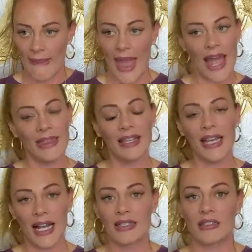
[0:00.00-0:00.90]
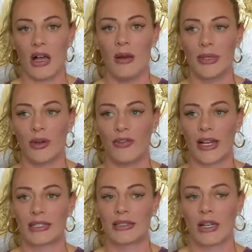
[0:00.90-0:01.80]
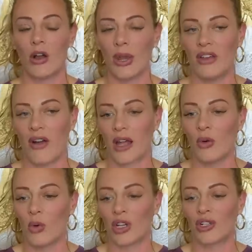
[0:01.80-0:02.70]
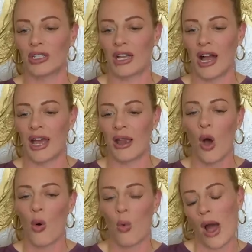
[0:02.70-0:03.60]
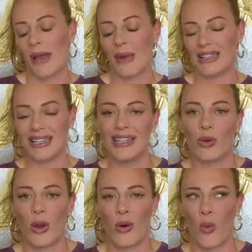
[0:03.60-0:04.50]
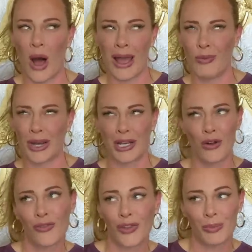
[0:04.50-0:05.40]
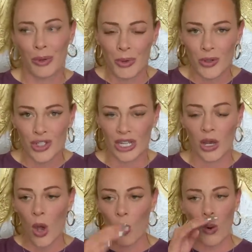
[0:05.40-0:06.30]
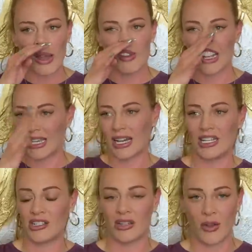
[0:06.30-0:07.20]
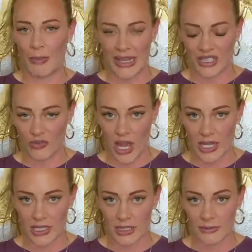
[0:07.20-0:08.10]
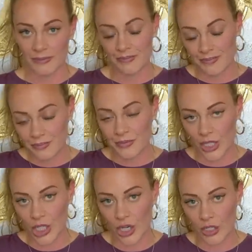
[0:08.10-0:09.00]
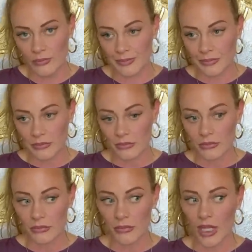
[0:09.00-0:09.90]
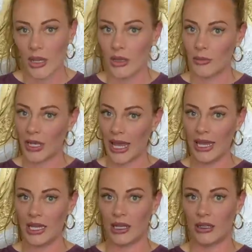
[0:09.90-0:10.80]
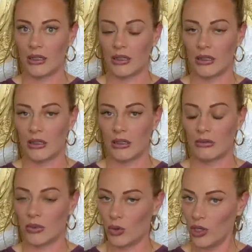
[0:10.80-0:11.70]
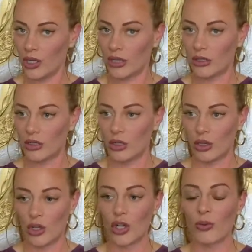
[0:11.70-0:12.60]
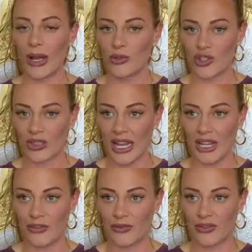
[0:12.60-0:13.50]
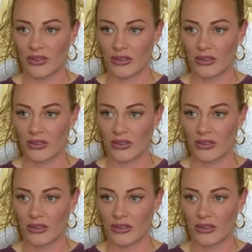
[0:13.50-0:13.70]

And then that has a domino effect. It's like, okay, if I don't want a good guy, why am I eating well? Why would I go for the promotion? Why would I think I deserve a best friend? You know? But hey, hold on. Look around your life.